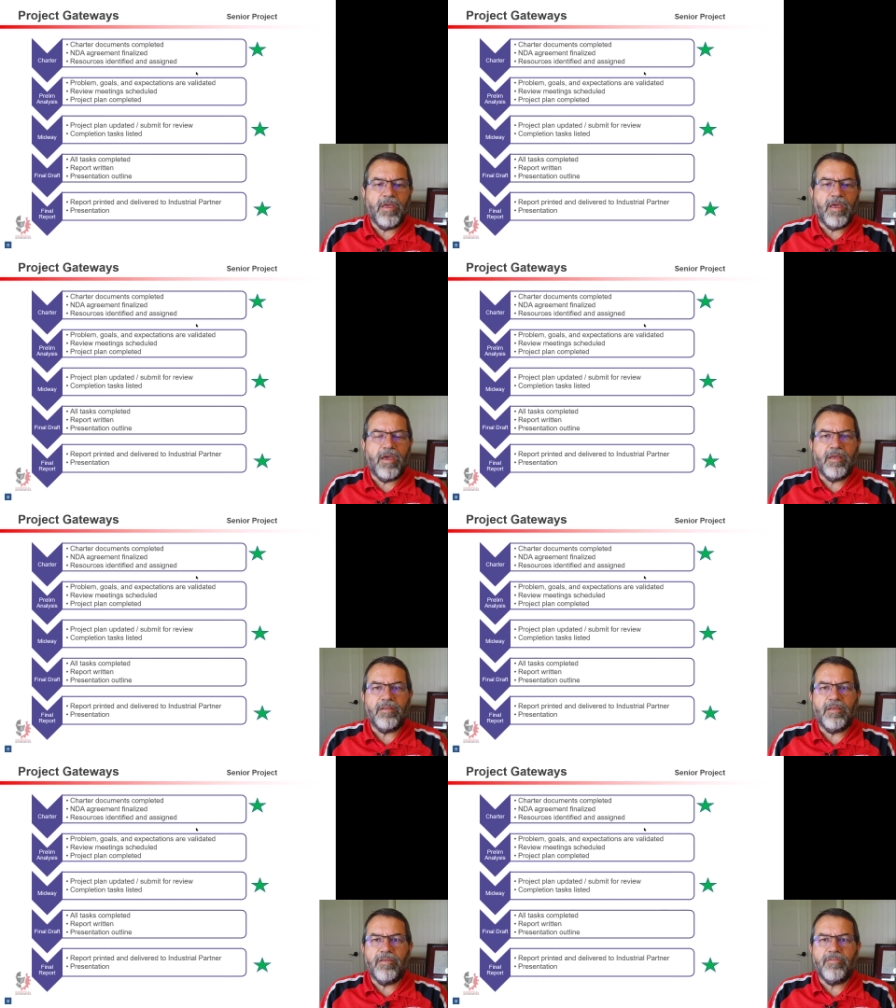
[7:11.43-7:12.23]

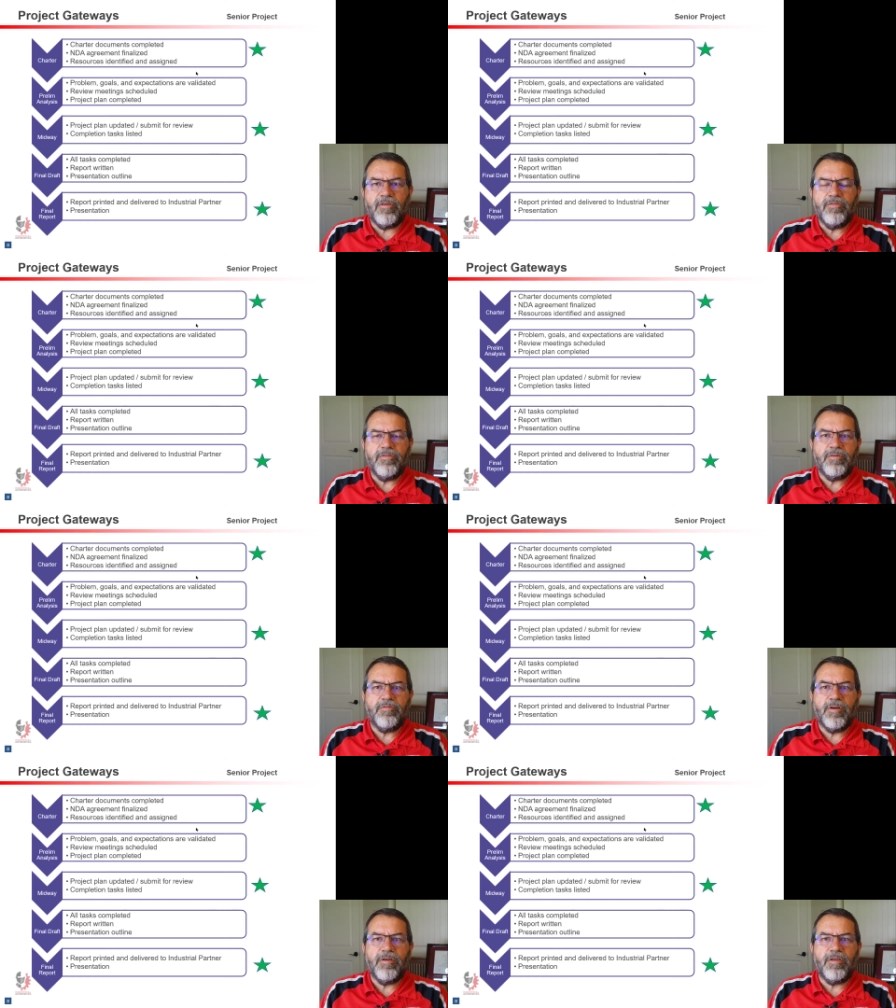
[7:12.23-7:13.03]
And it's also a
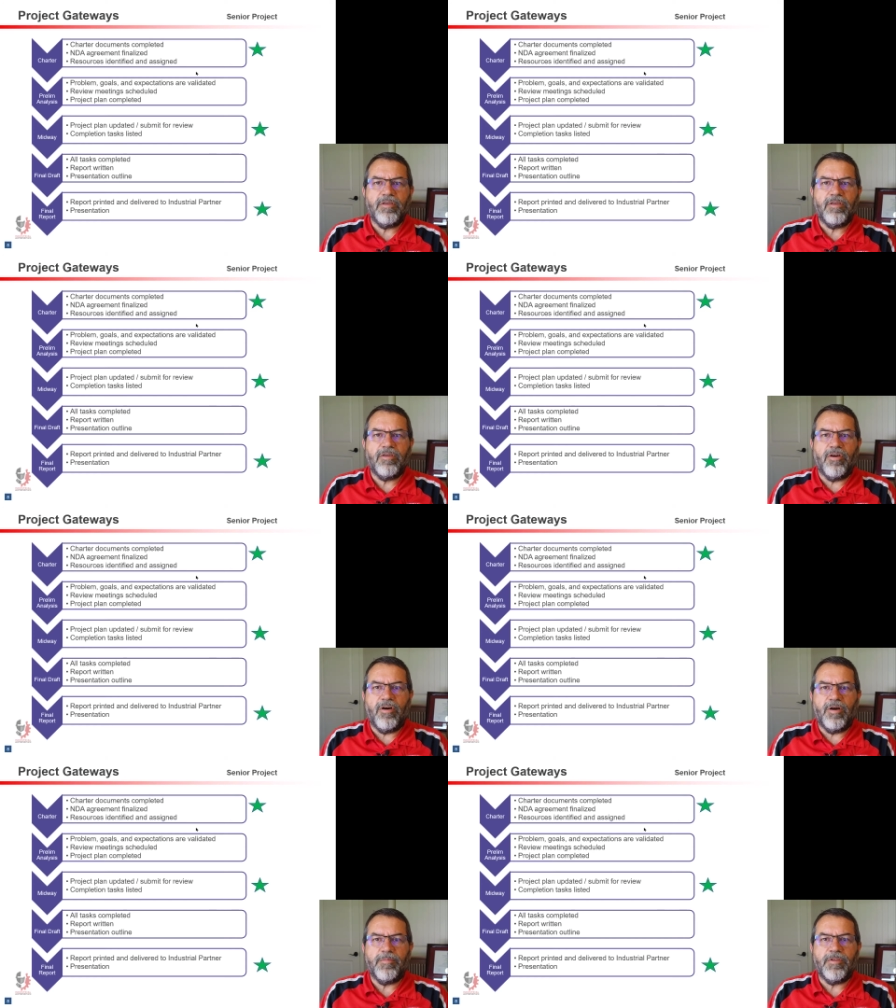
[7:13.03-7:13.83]
very
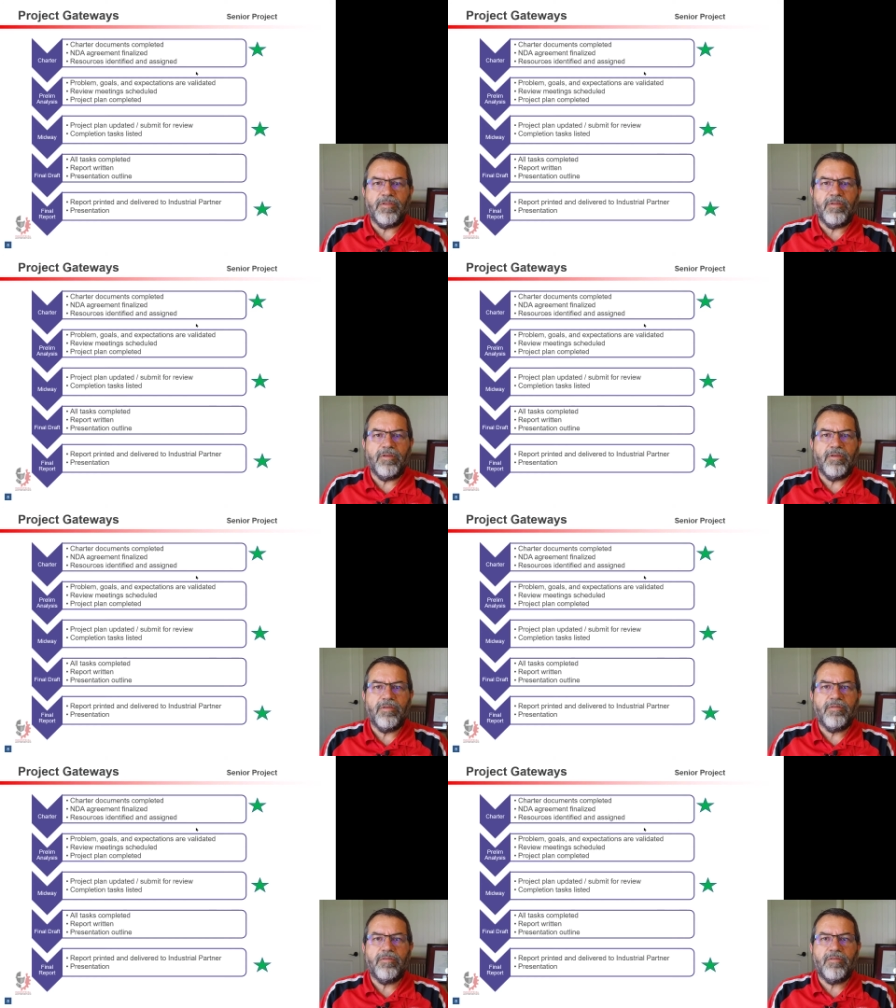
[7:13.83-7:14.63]
common
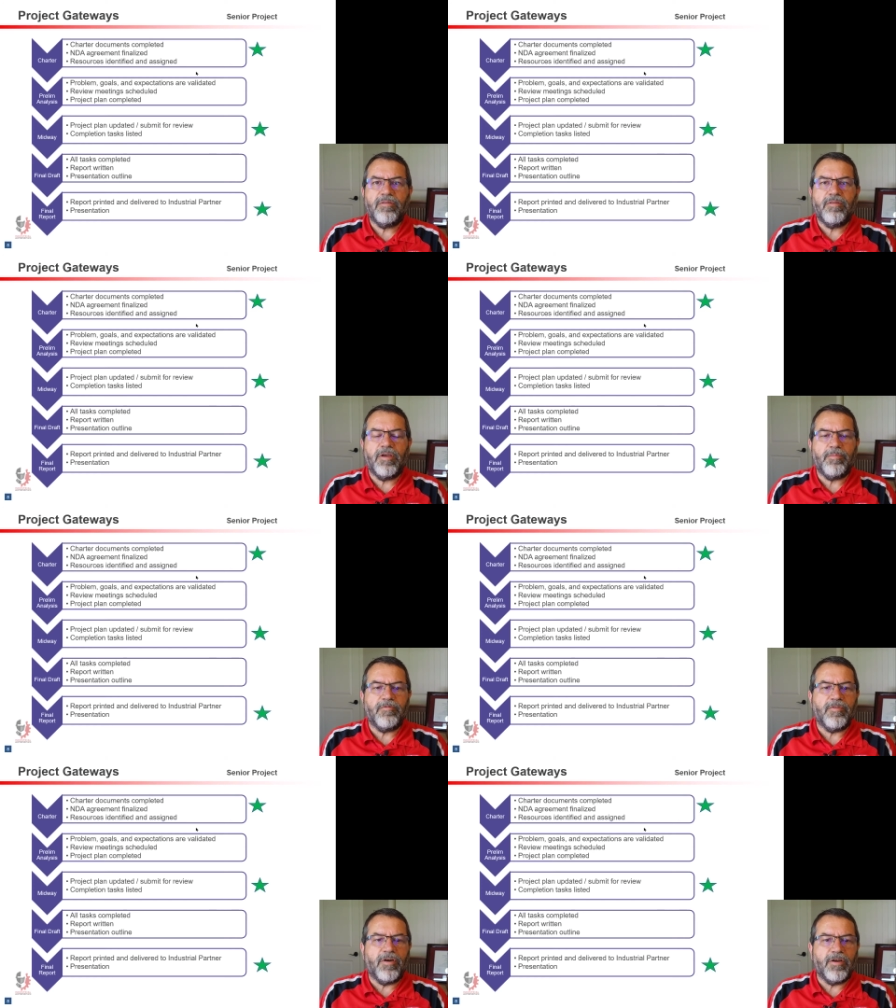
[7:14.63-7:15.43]
type
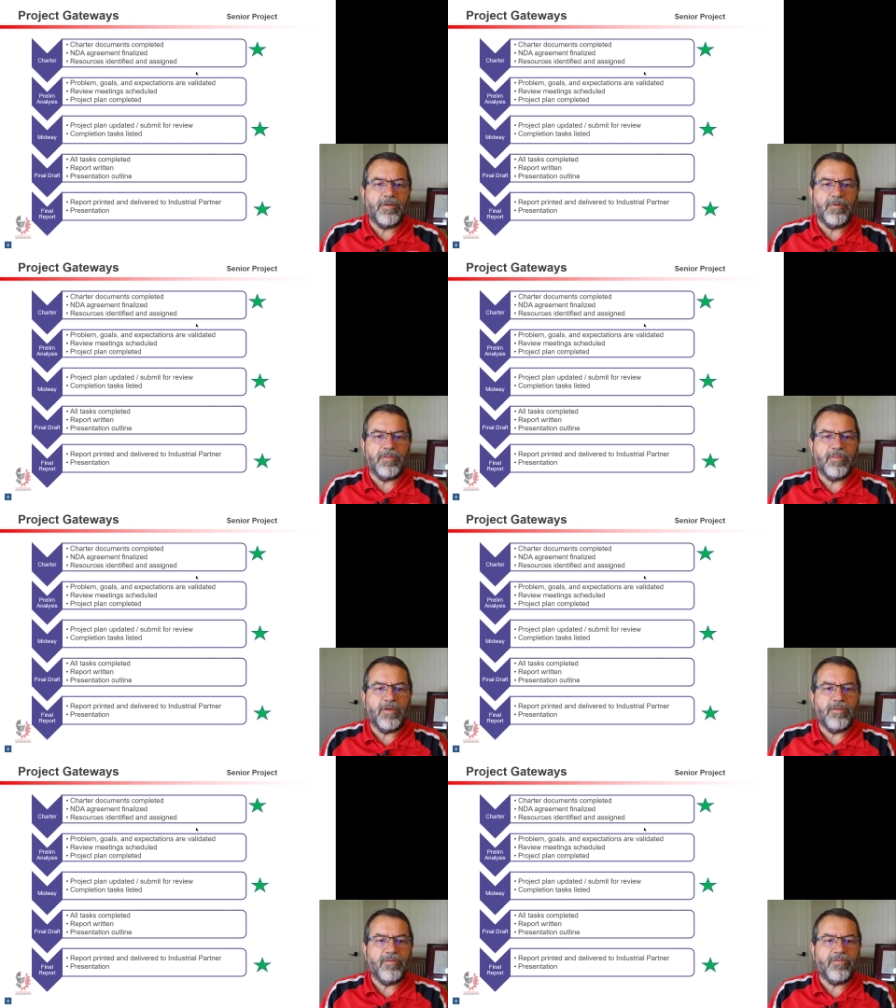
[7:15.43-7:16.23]
of document
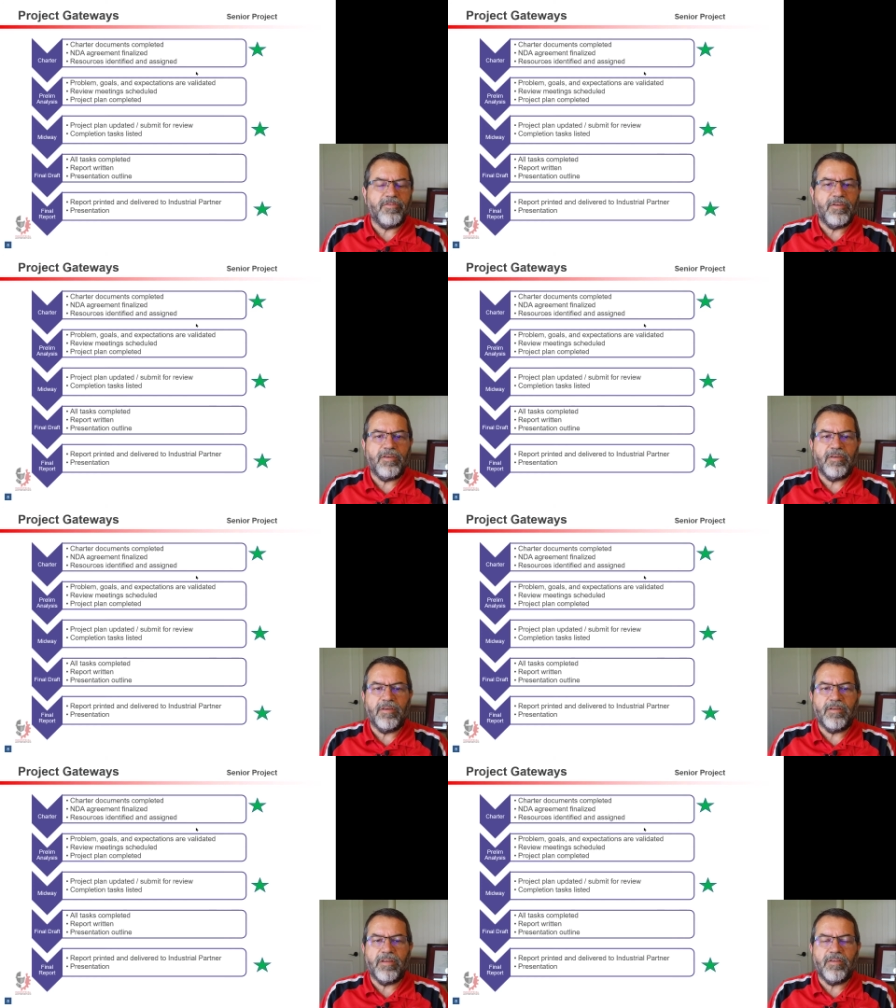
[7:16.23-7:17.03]
that you'll see
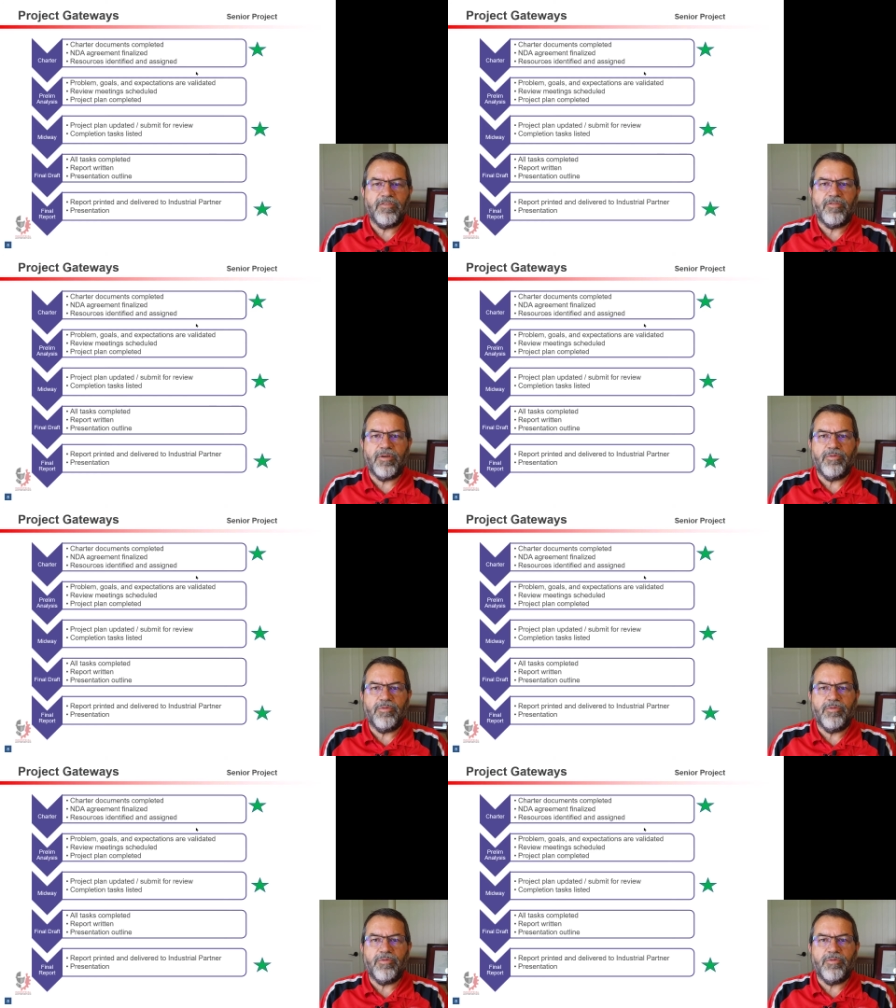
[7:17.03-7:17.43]
in industry.